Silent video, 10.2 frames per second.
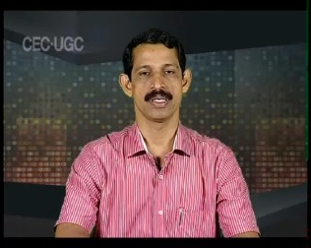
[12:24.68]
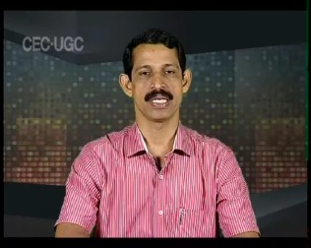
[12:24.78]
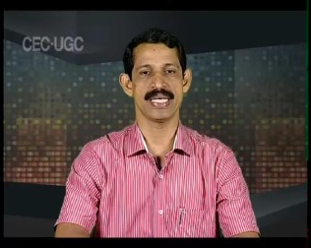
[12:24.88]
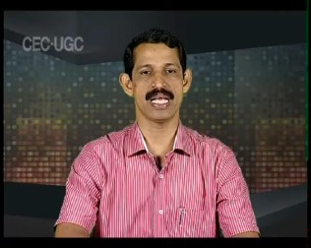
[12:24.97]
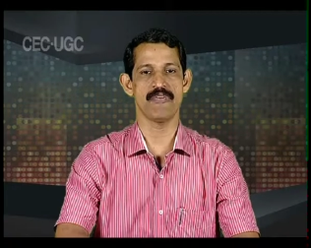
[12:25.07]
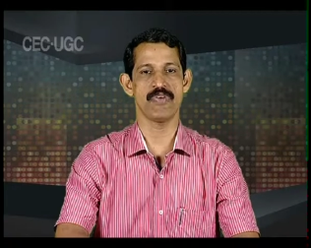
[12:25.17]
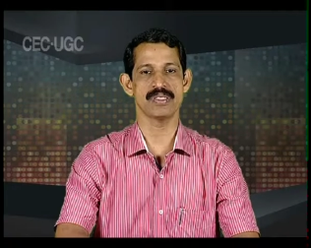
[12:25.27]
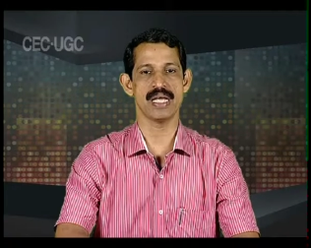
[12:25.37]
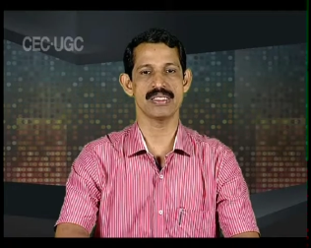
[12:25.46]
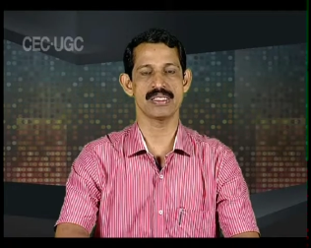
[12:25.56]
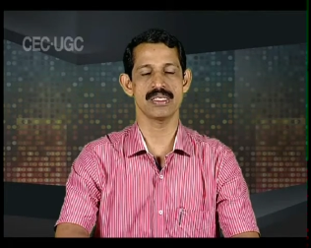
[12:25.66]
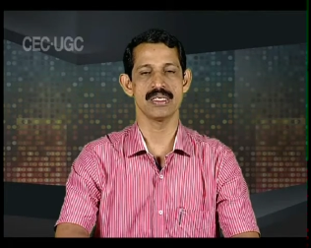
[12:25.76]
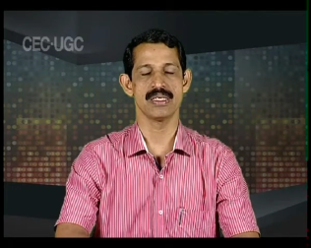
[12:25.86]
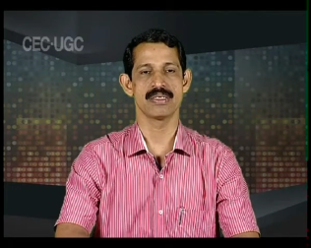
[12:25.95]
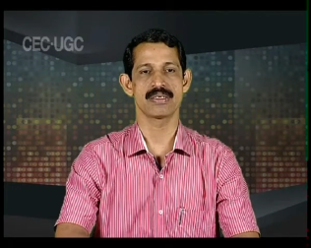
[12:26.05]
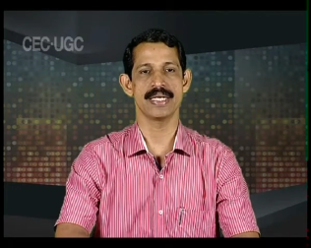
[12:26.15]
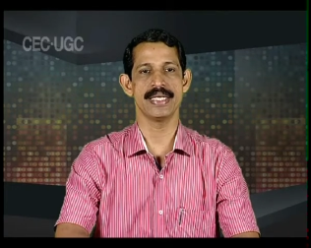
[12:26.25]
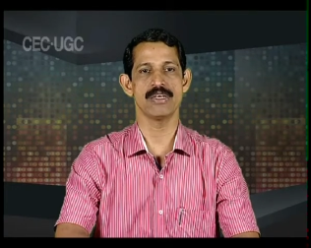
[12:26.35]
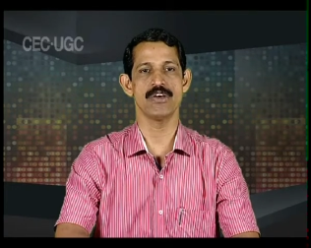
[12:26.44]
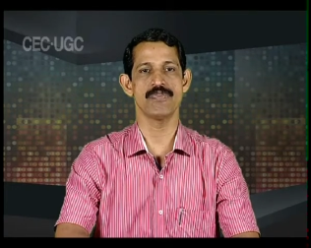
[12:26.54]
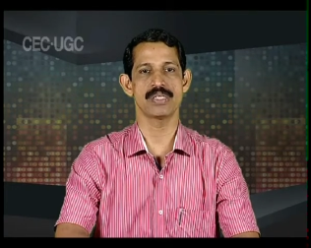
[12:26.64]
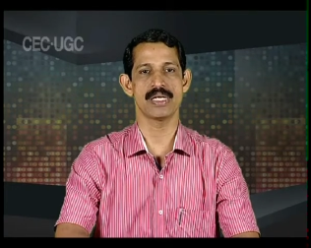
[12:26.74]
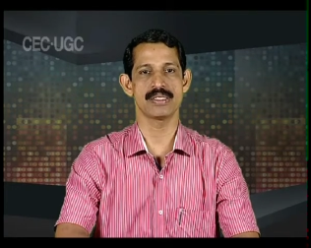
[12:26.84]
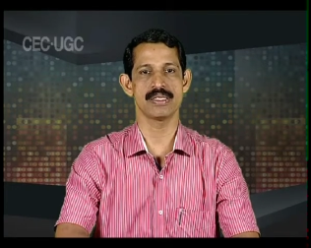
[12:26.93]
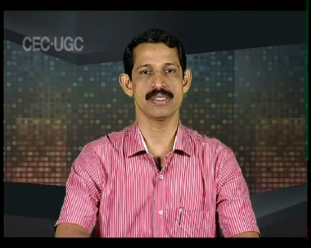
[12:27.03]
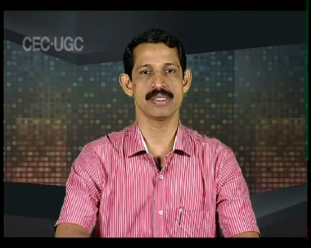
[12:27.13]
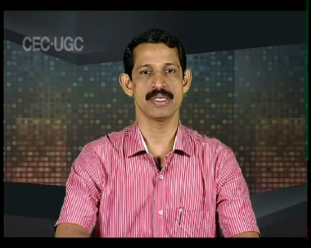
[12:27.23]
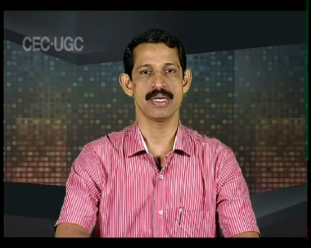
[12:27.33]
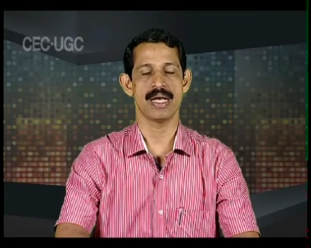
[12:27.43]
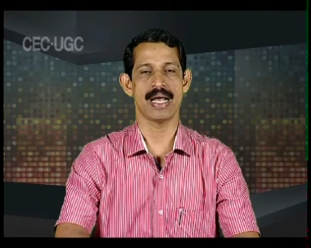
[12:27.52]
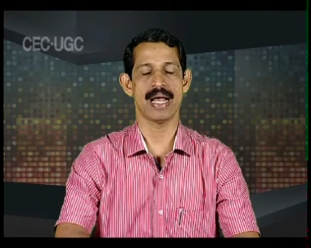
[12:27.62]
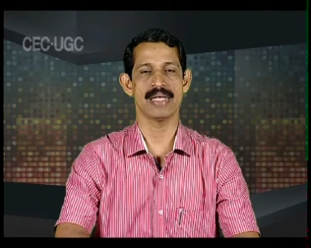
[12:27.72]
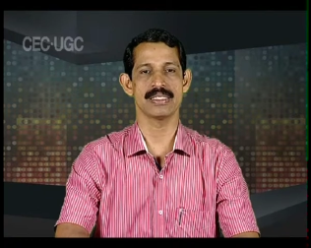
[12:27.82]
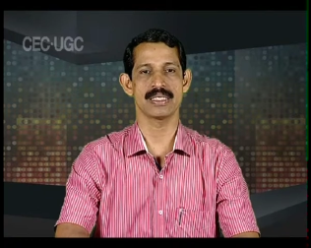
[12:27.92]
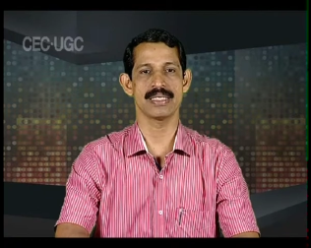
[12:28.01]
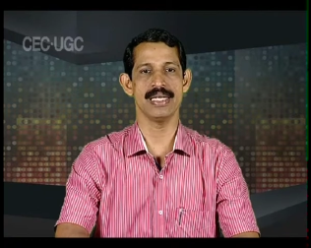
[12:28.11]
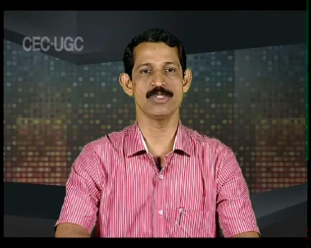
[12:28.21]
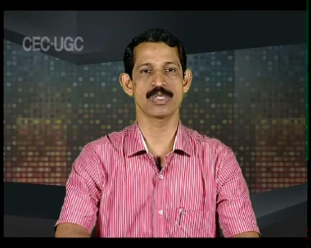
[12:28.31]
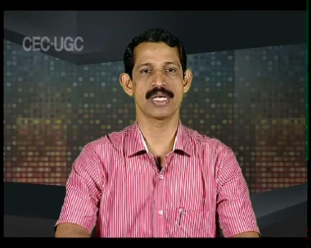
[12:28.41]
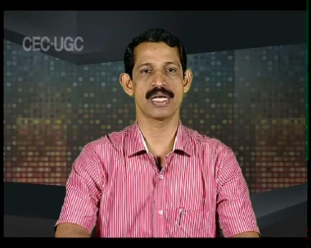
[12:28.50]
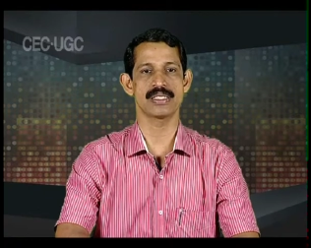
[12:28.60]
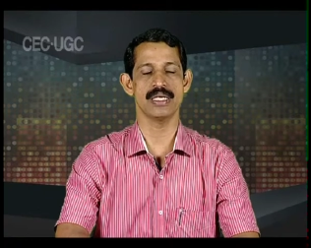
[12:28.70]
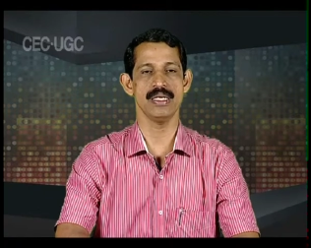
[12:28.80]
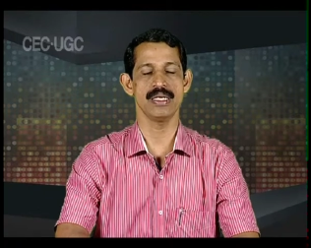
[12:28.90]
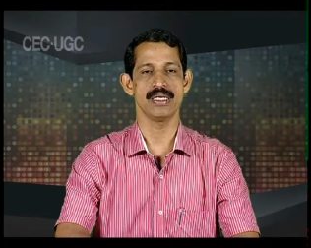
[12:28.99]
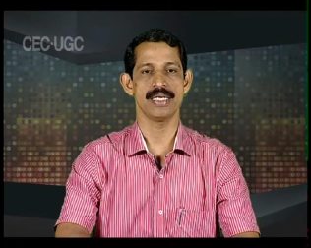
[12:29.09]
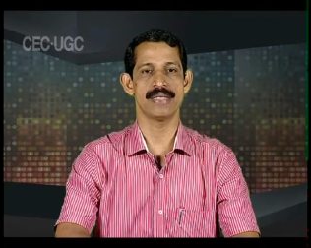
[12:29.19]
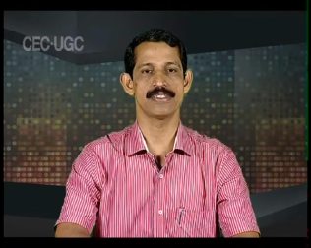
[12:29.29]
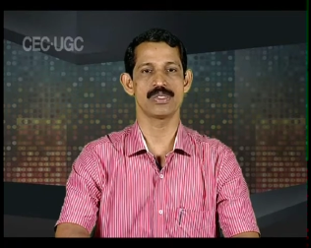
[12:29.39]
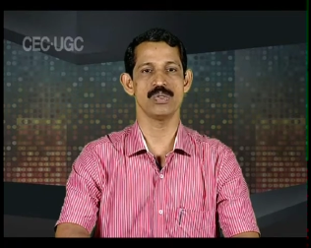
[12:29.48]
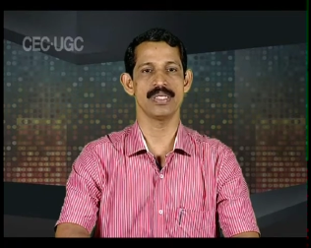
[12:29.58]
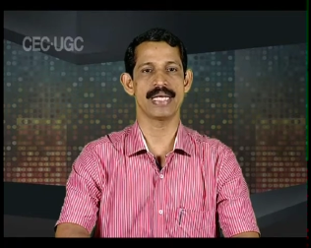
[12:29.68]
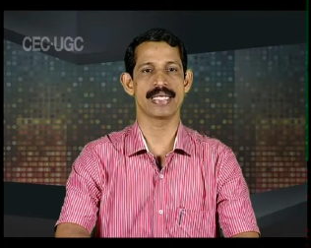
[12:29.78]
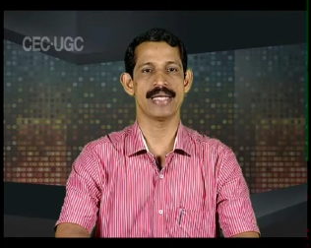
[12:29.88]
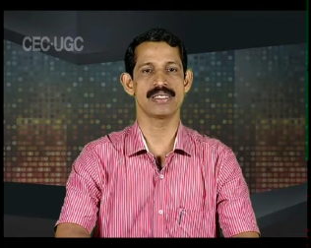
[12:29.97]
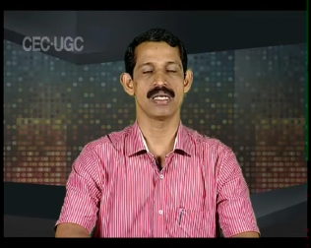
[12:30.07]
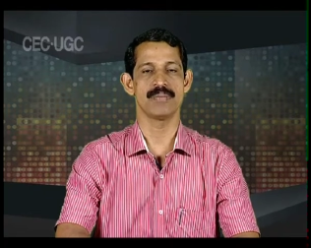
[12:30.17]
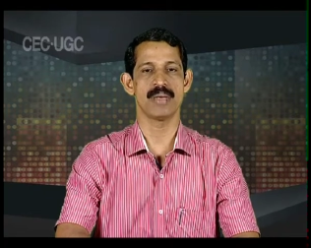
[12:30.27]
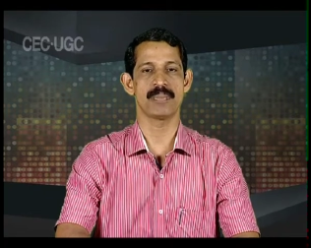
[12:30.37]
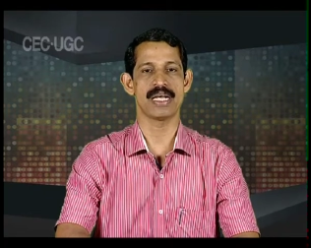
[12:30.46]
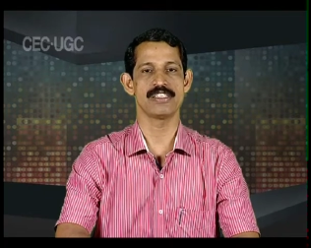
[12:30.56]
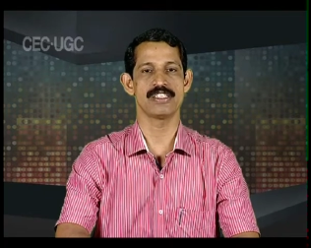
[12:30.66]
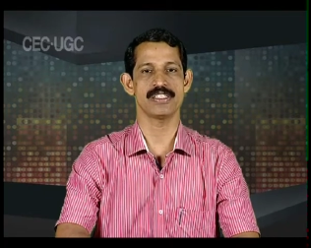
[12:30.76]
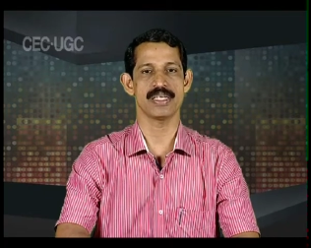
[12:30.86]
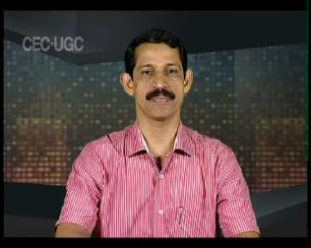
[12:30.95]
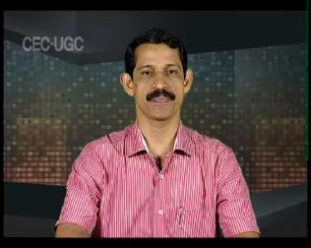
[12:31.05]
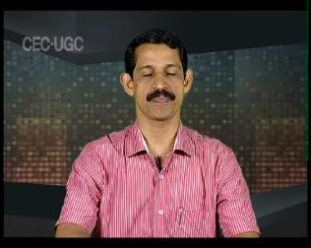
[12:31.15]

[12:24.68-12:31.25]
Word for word: He emphasized training of senses as real education and stood against memorization.